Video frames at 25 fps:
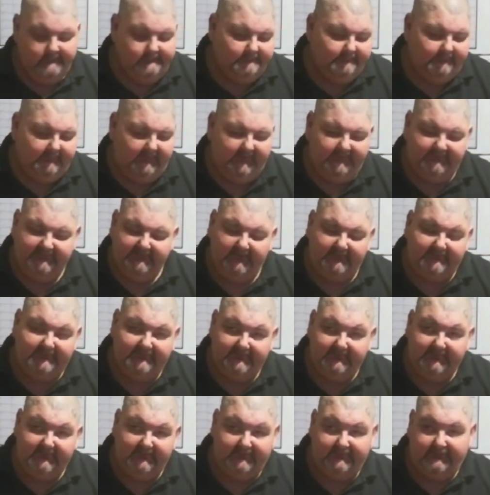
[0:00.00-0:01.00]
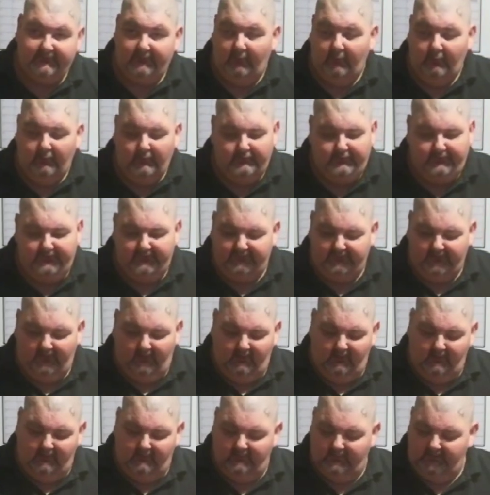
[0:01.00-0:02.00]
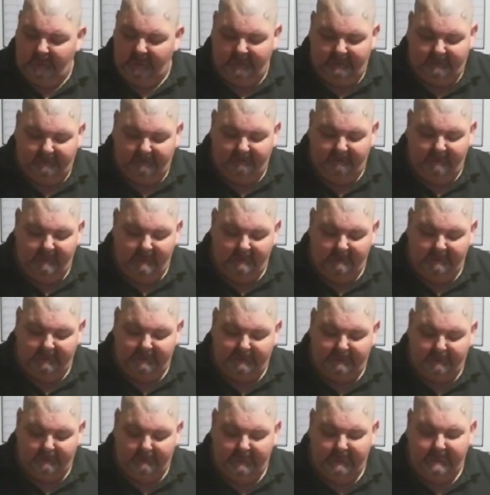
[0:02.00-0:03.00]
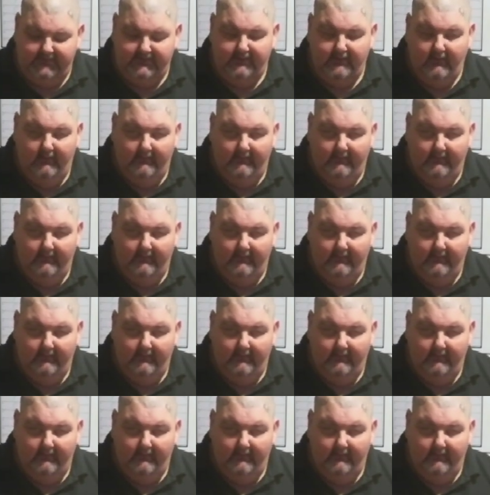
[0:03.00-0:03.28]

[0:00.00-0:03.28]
it doesn't taste old at all. It's very sweet.